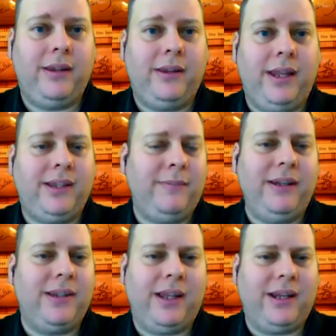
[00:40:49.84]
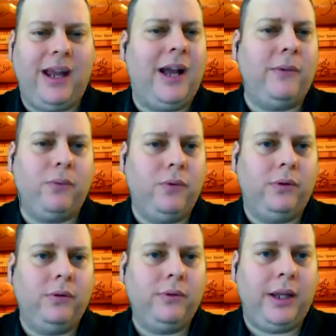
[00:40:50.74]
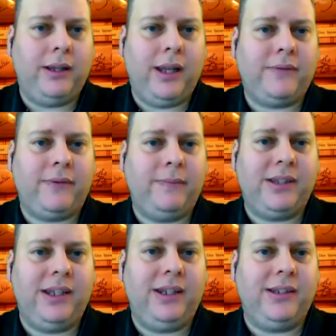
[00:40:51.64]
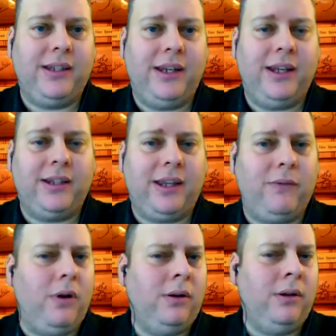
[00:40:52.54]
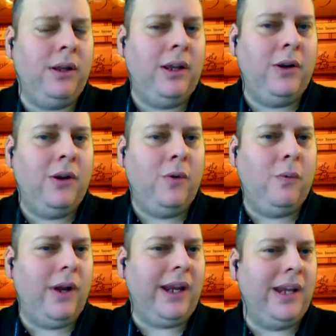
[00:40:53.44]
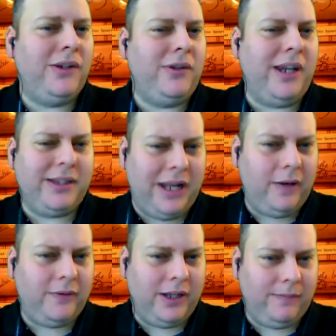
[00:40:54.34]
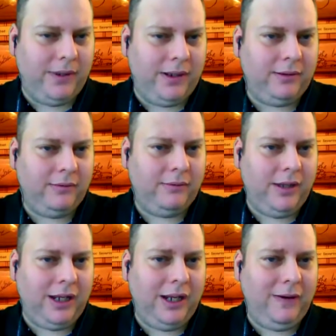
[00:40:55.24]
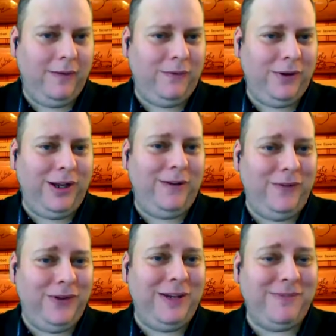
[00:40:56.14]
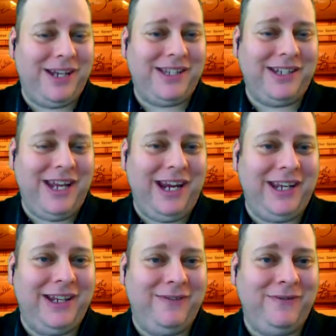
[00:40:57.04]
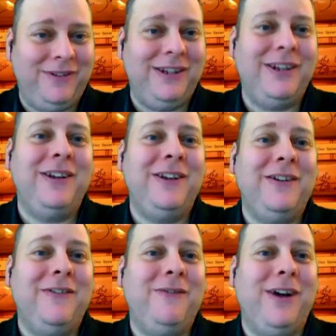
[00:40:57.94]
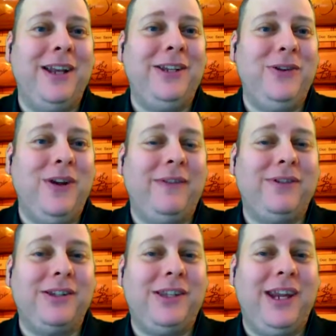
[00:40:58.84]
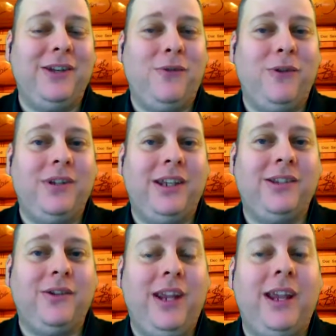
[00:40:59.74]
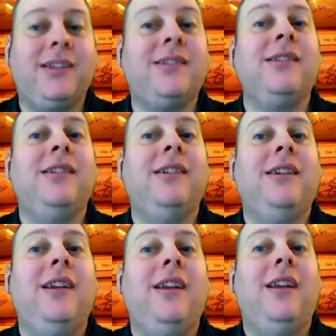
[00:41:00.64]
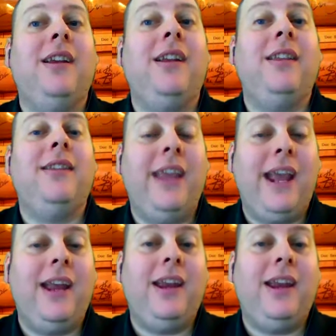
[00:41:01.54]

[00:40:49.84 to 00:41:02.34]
That to me is like an odd rule. Like, that's from the CDC. And it's like, well, why can't you test out of something? Like, if you keep testing negative, why do you have to stay in quarantine? So yes, that